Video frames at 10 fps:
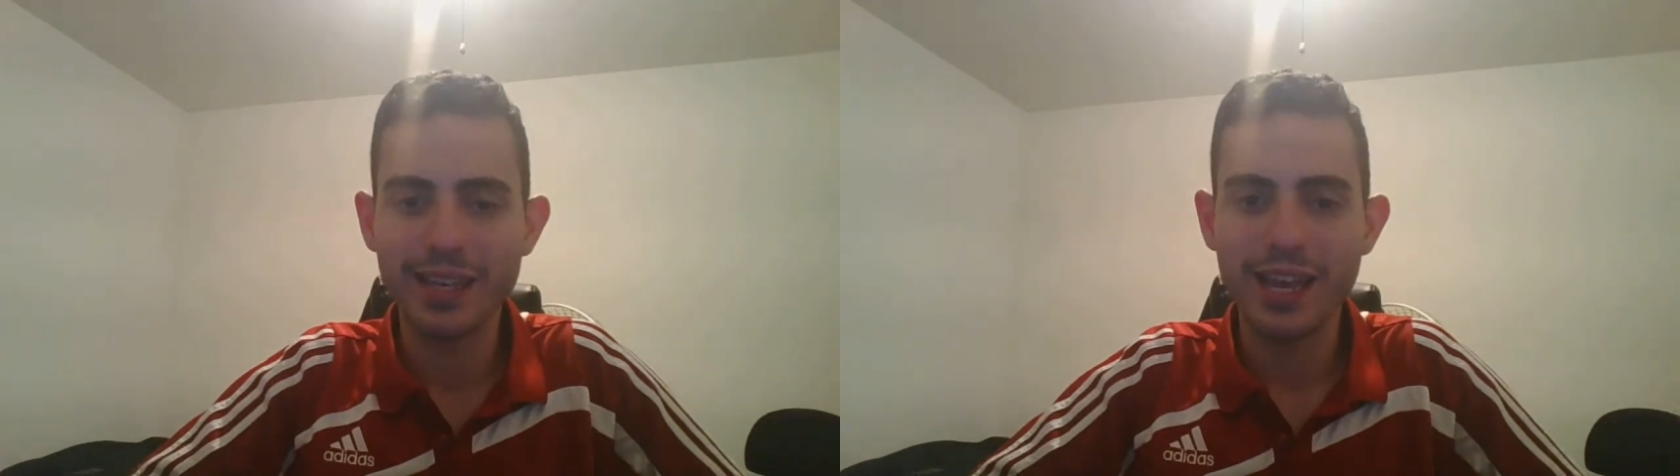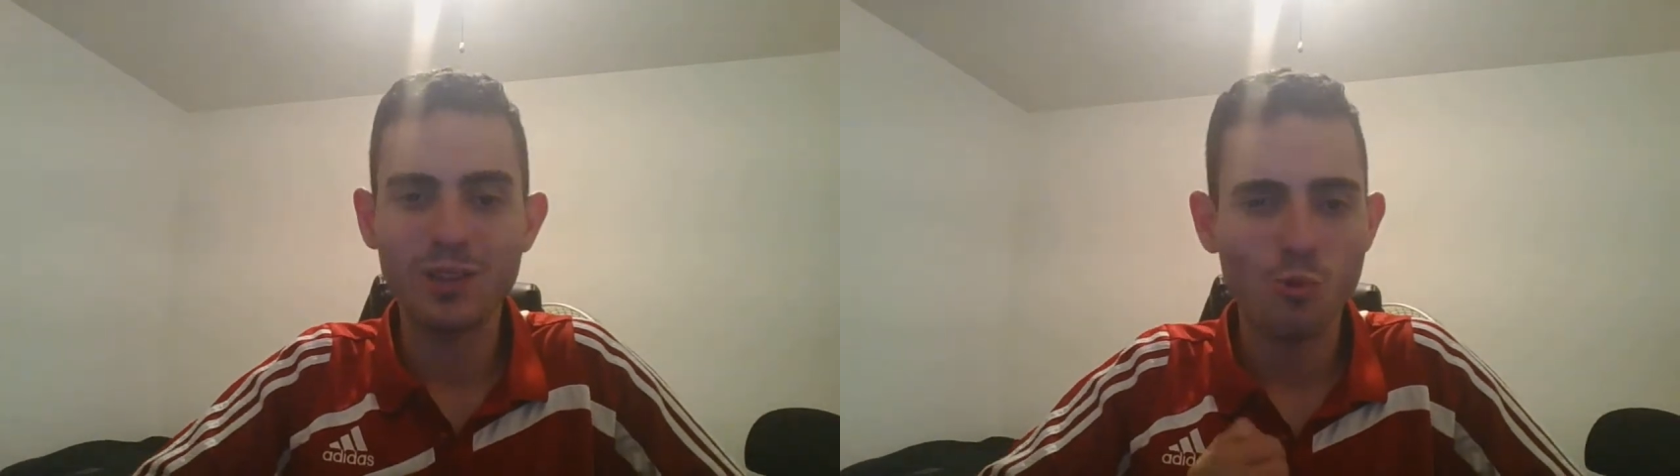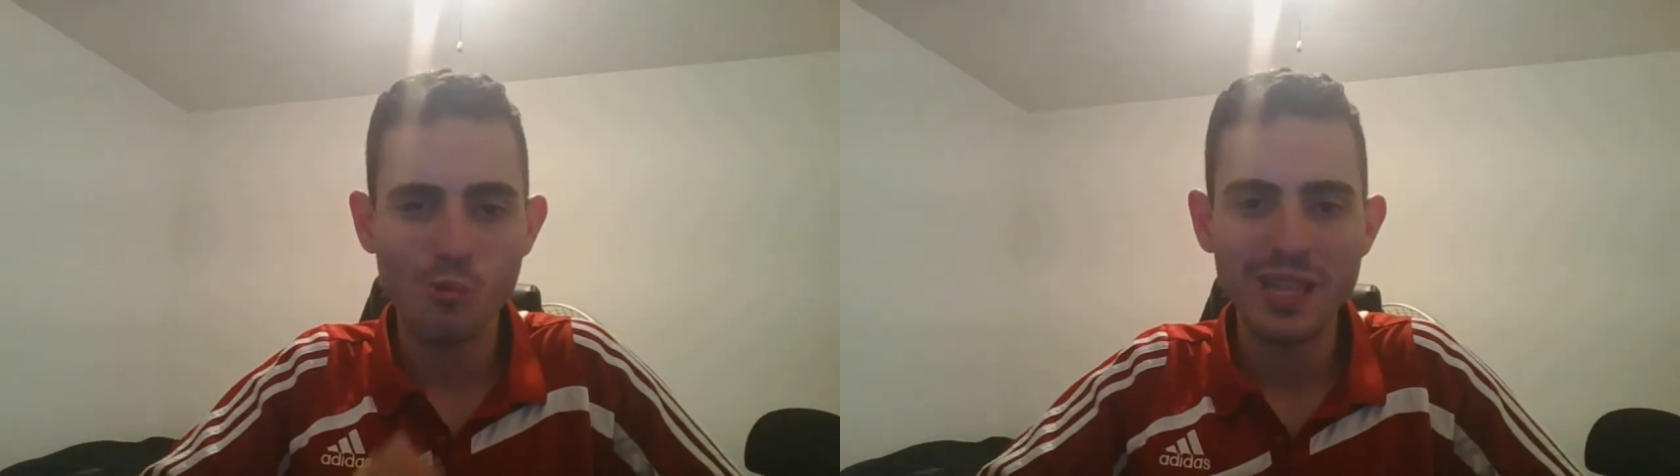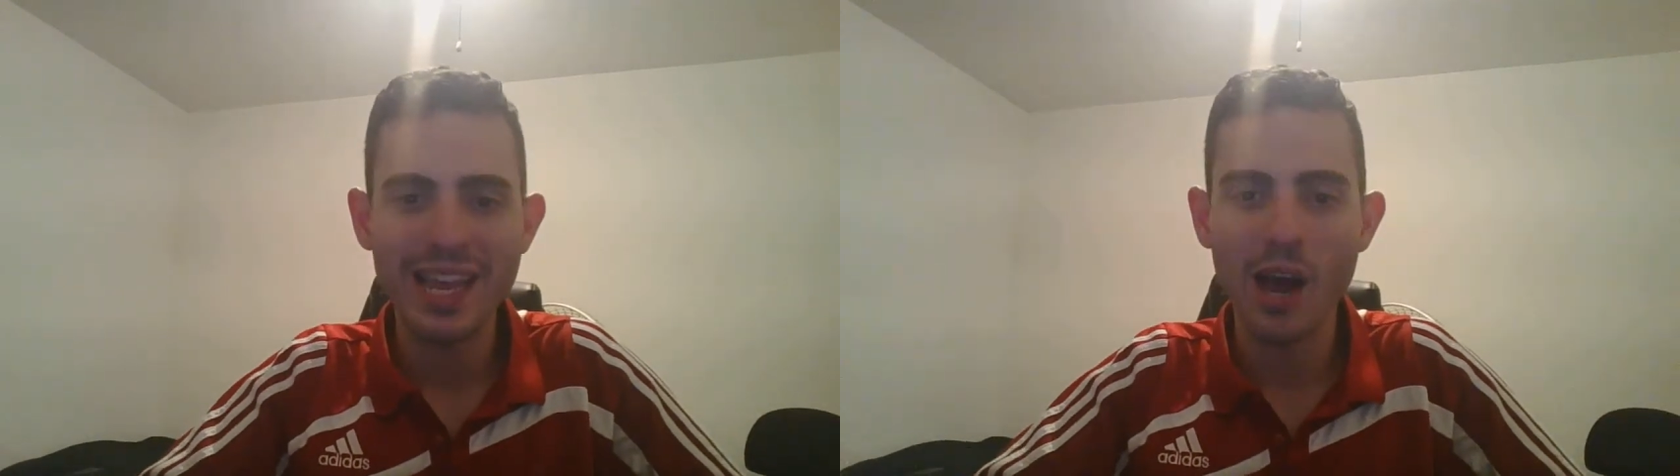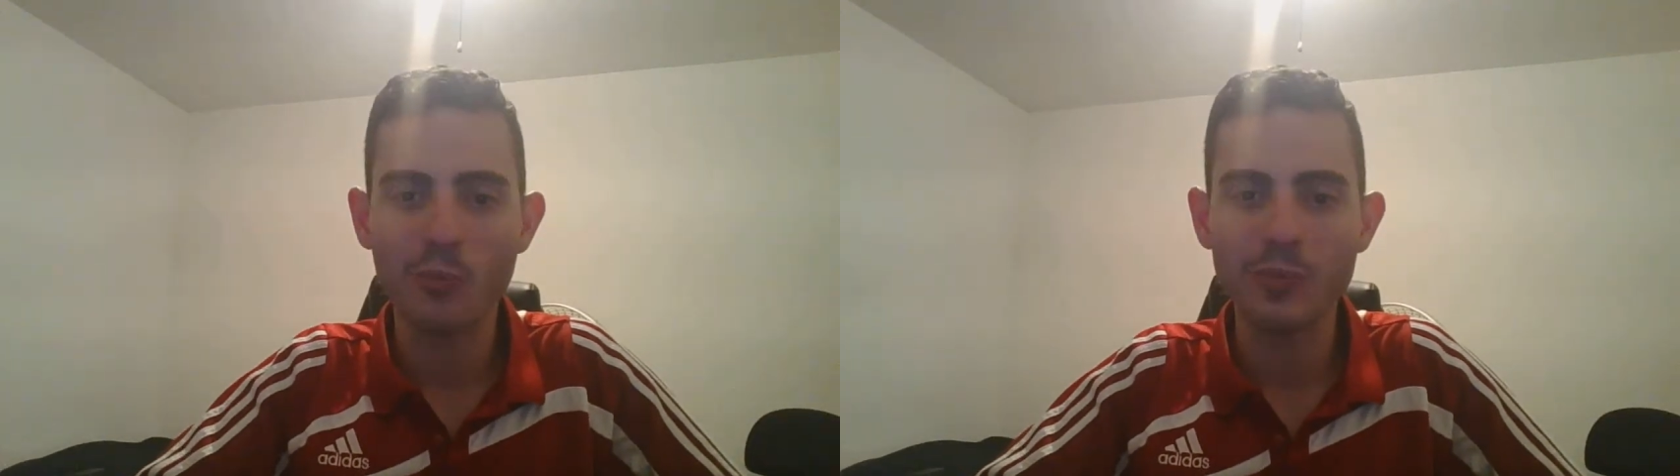and to really
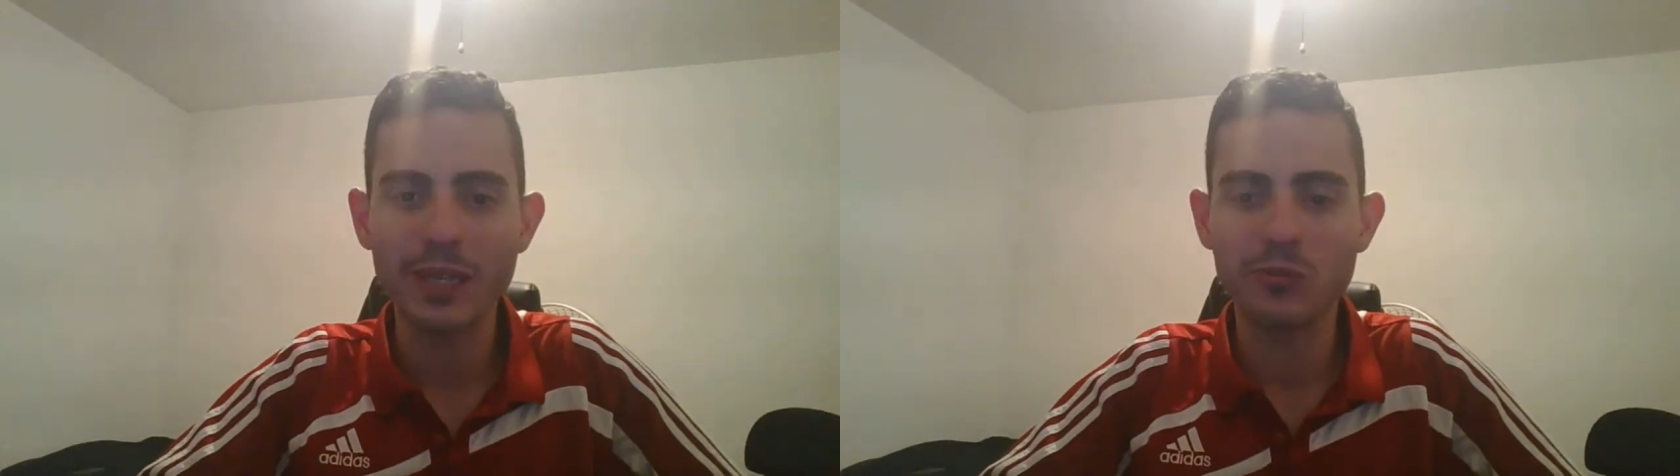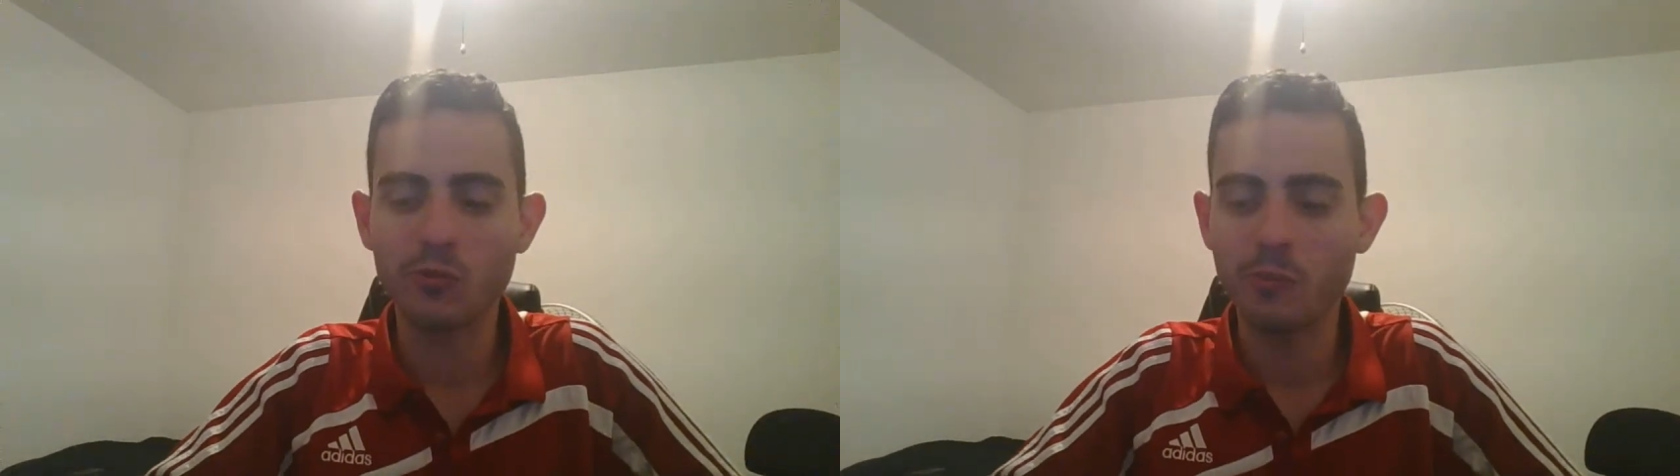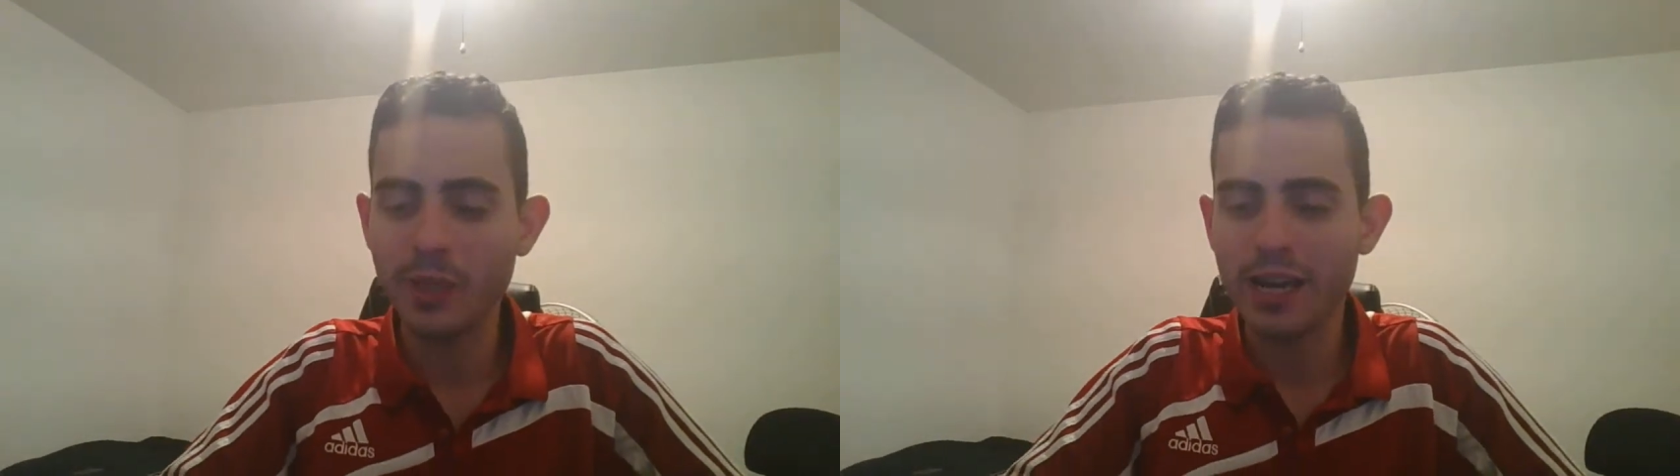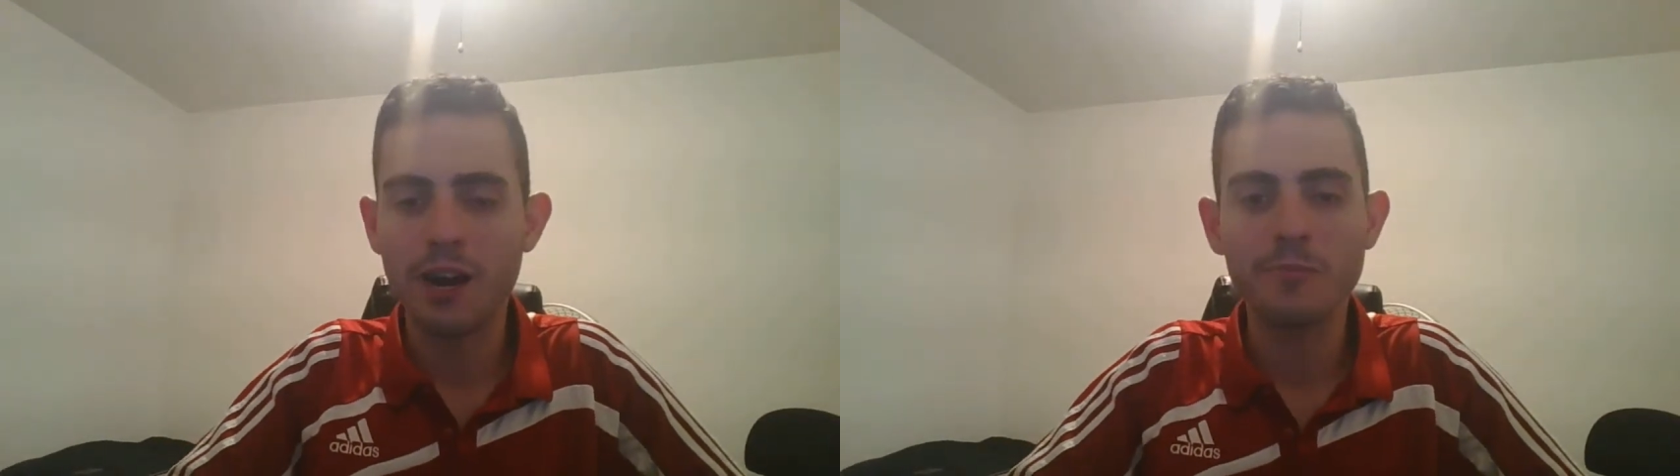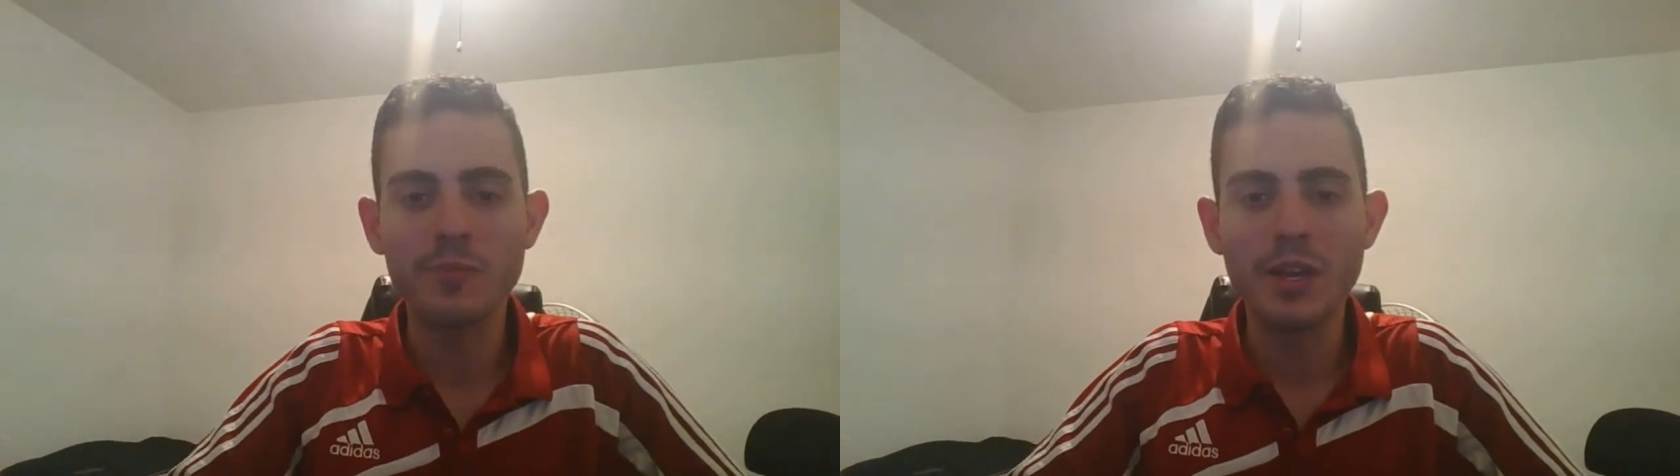help them to become